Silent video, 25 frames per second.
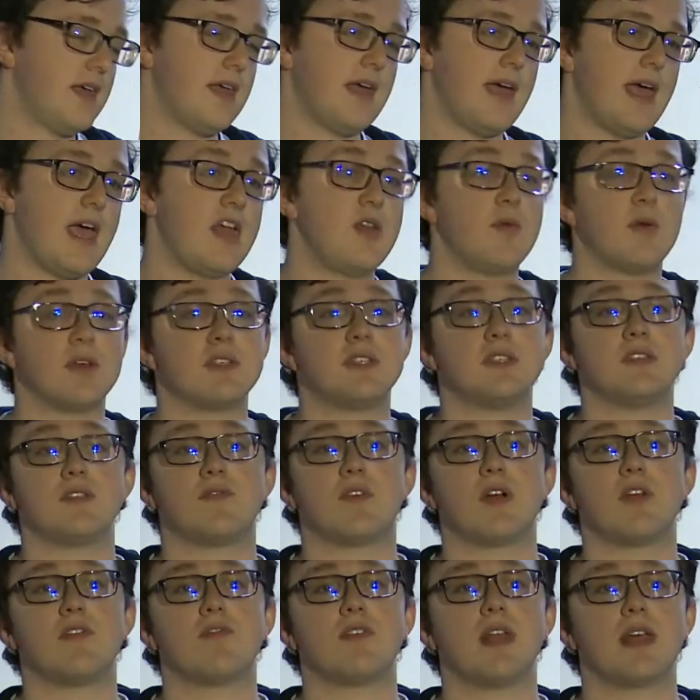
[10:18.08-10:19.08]
AWS is a
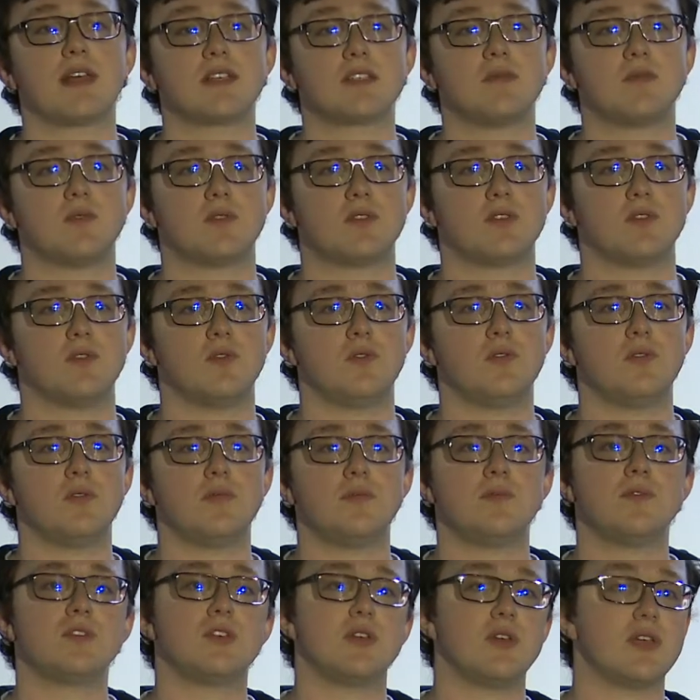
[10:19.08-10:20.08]
very flexible tool,
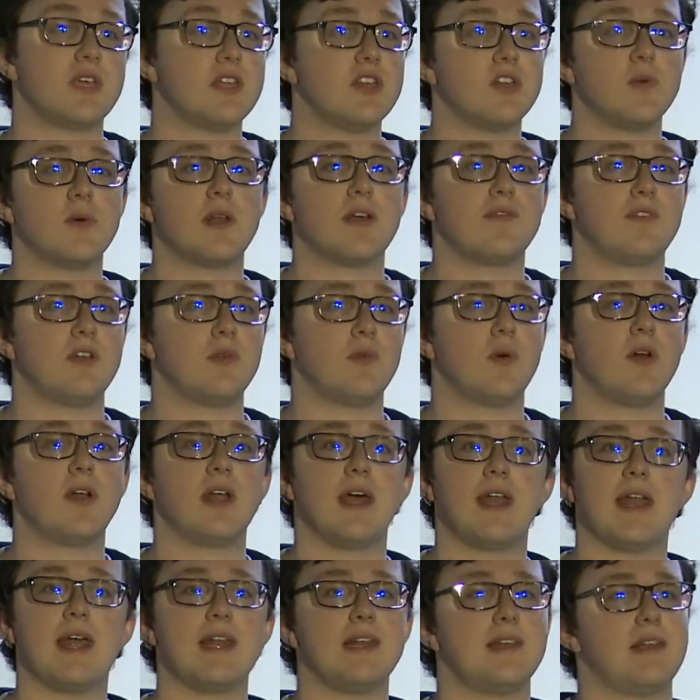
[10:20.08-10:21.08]
so you can do whatever you want
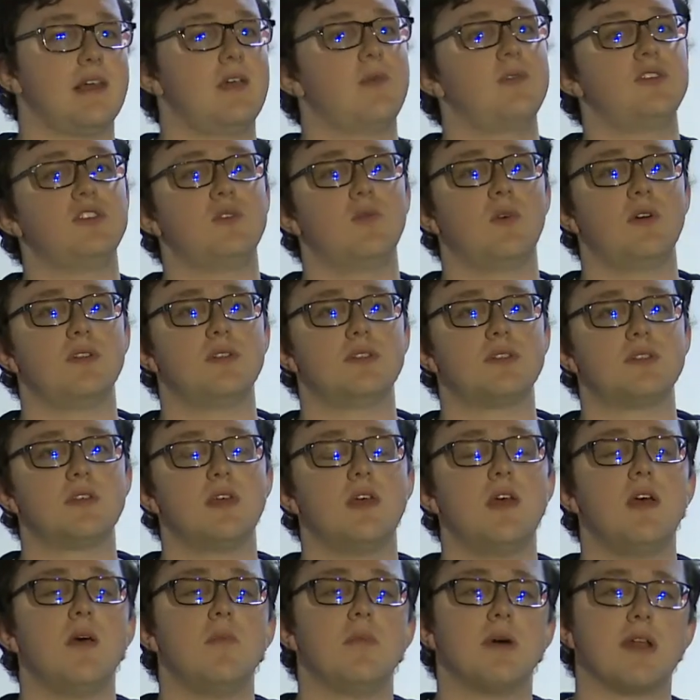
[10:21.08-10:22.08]
in any language you want,
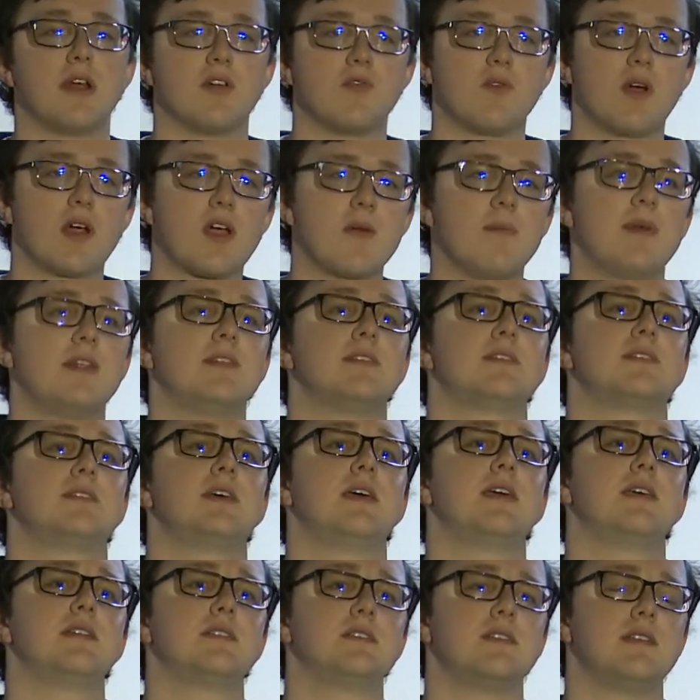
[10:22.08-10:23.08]
but I'd recommend
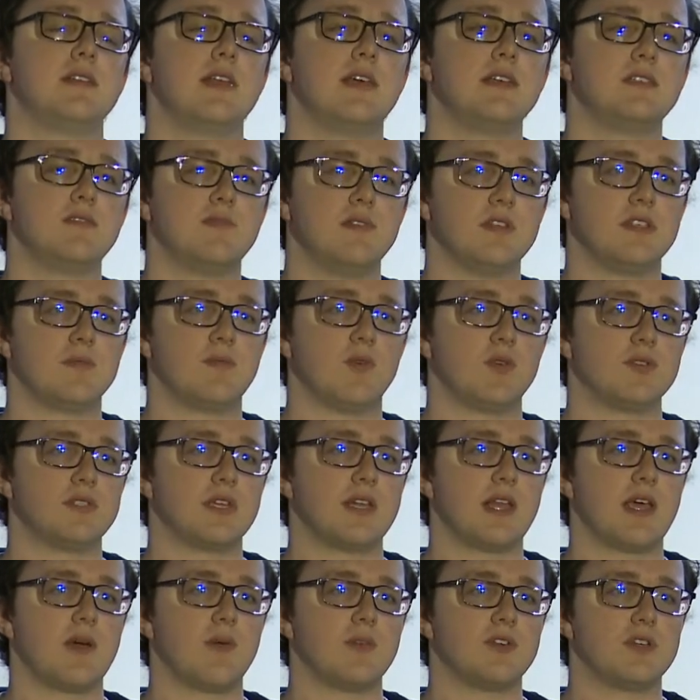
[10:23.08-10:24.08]
staying to the natively supported
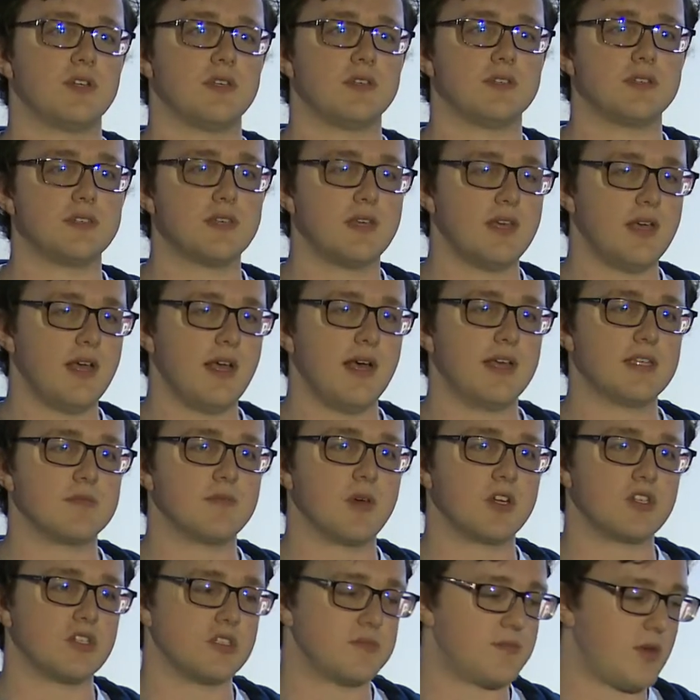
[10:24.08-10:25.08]
languages as
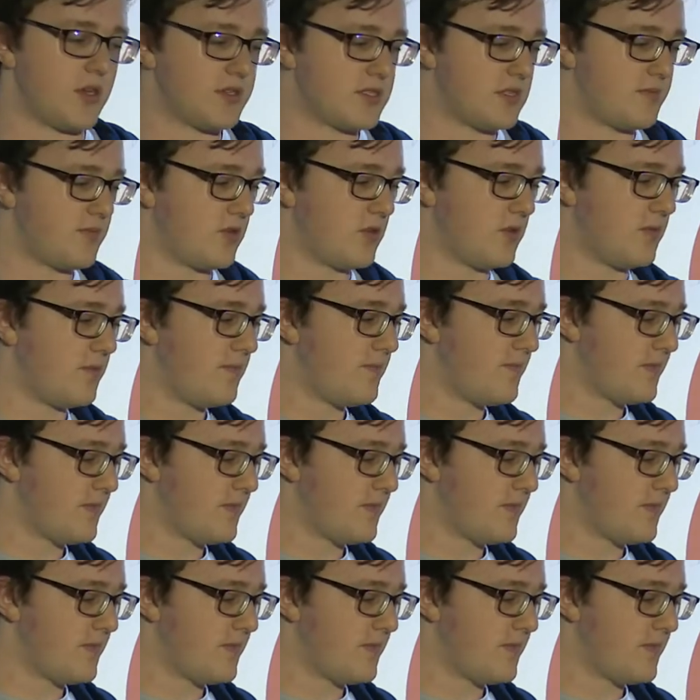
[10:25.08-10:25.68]
much as possible.